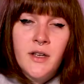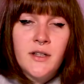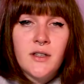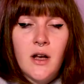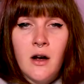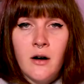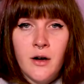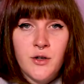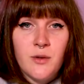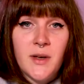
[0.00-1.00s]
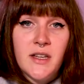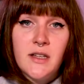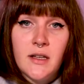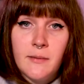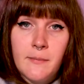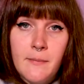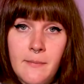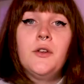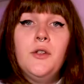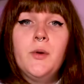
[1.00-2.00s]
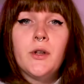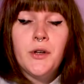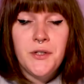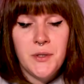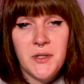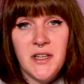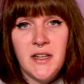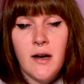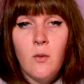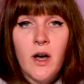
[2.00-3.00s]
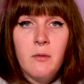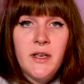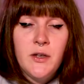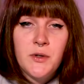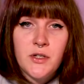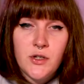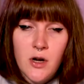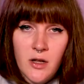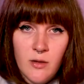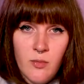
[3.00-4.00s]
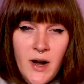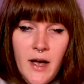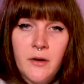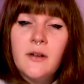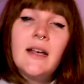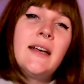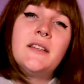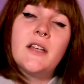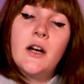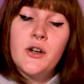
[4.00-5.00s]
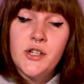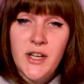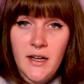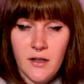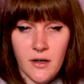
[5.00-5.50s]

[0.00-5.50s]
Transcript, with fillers: that's our underpainting. You can also see now why we used chocolate brown as our shade